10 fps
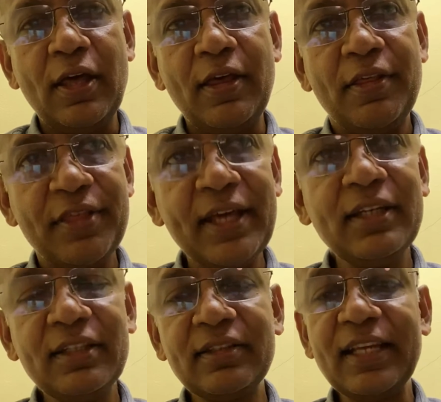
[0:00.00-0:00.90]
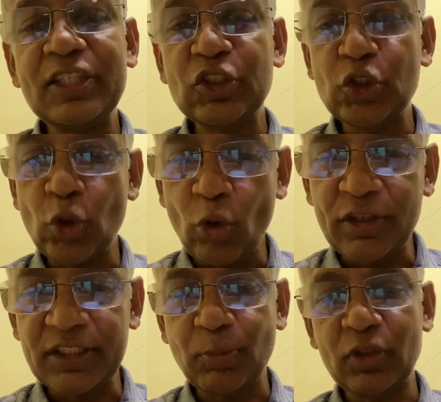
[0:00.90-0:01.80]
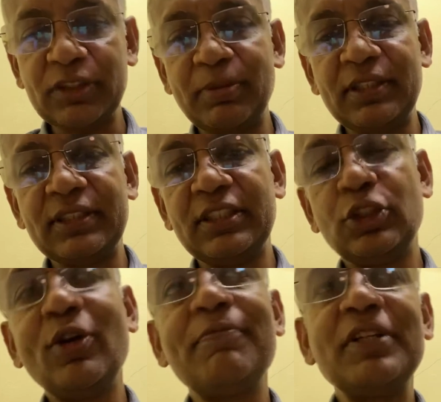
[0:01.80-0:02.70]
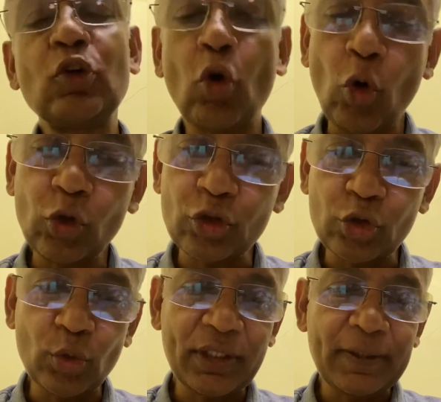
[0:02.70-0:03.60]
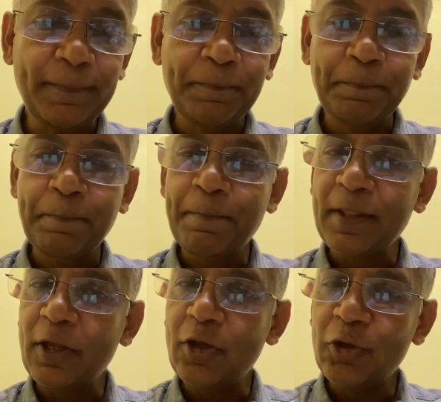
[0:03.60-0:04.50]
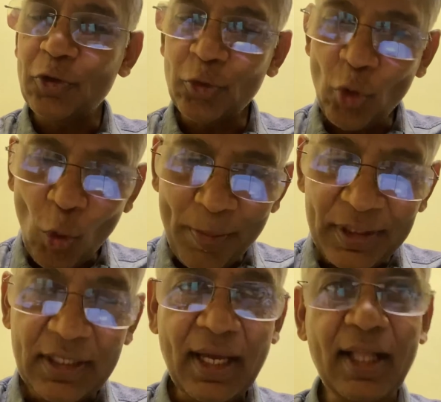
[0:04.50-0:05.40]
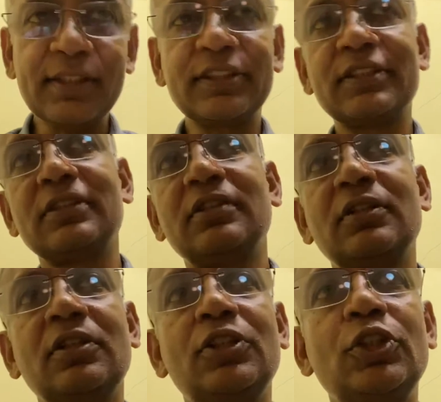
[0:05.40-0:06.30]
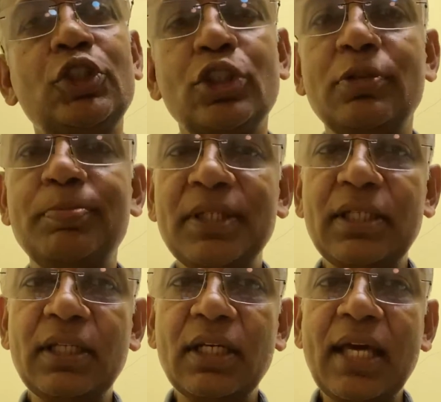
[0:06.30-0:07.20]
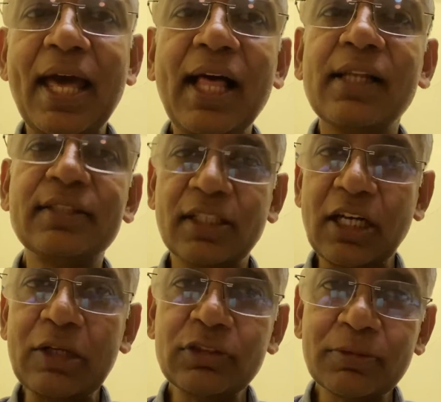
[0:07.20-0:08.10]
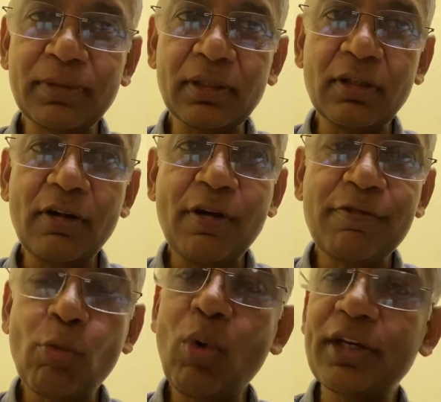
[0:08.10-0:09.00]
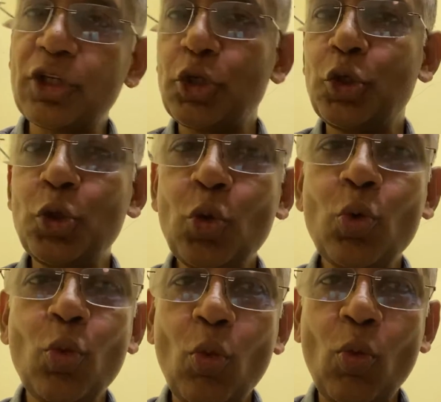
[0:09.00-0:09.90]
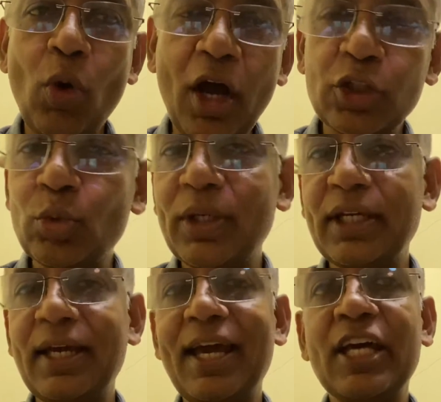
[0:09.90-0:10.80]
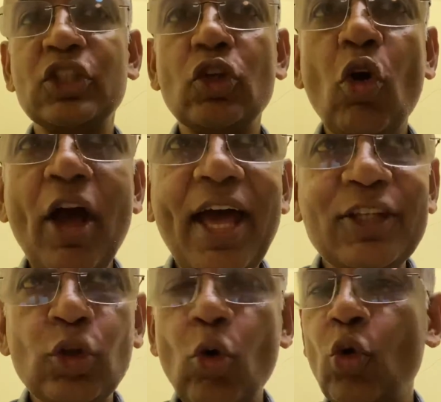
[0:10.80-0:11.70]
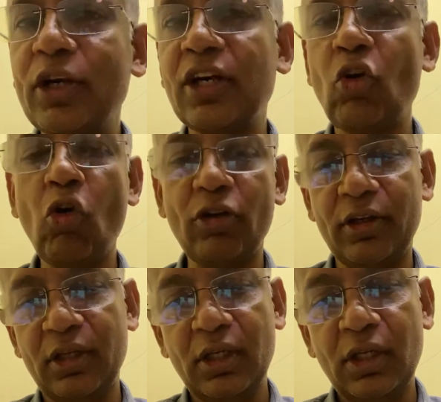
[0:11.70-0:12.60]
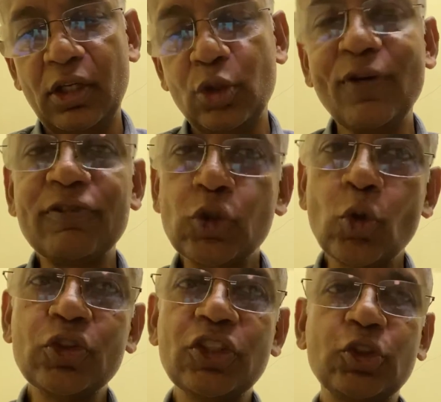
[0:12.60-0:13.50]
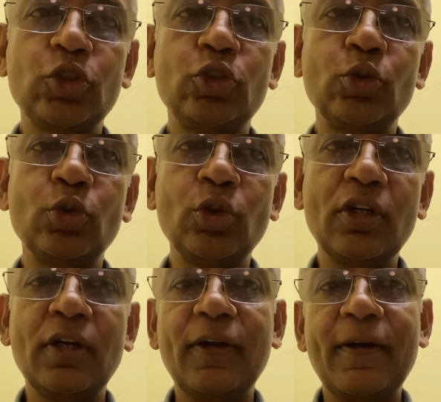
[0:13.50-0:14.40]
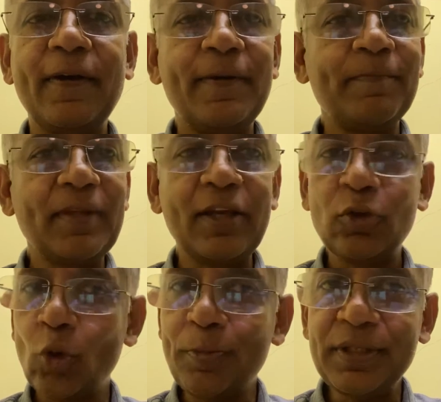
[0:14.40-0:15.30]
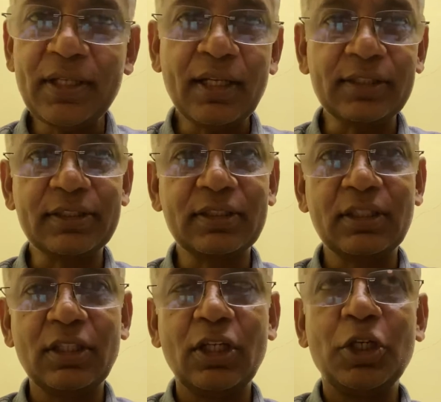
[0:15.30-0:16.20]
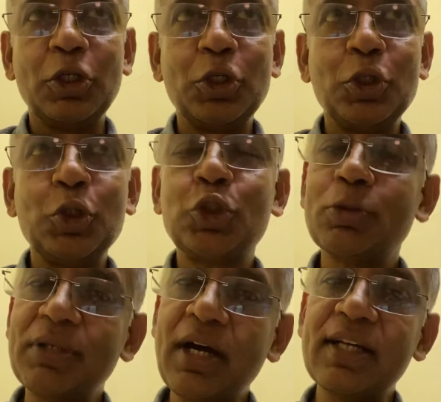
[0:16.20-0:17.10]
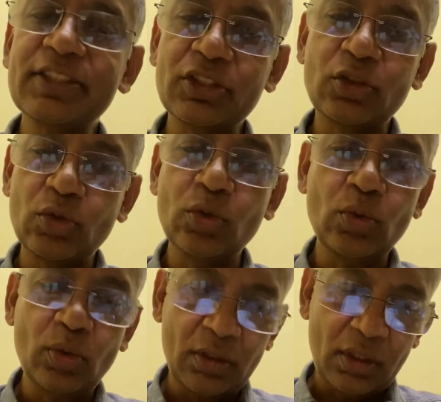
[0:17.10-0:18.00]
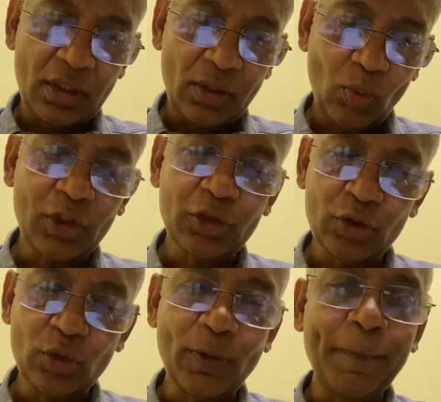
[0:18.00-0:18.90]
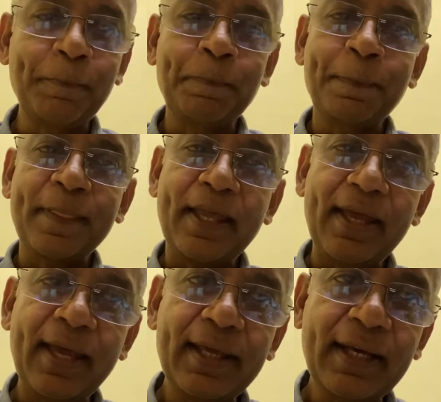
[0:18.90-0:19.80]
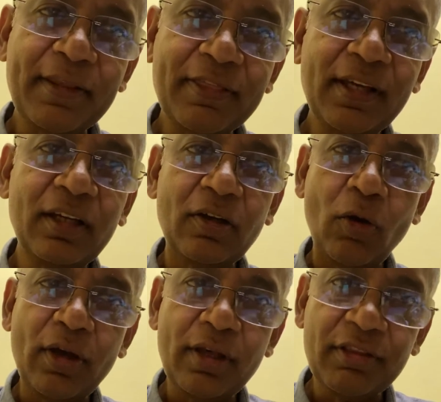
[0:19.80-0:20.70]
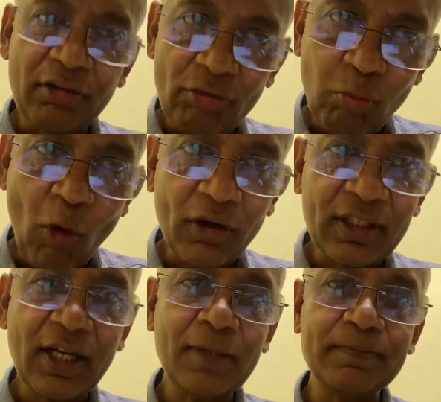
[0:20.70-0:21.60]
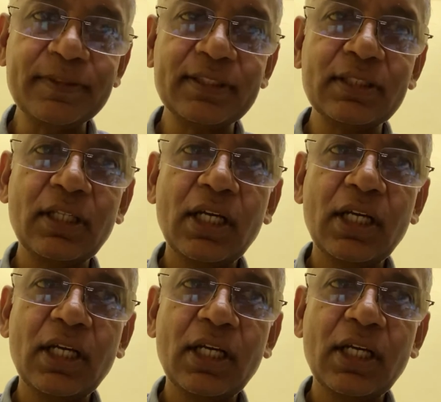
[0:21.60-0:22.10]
then that is your responsibility. You have been called to do it. Nobody else should be held accountable for what you are doing at, at your own accord you have chosen do, and nobody else should be asked to do what you do. And I think the reward comes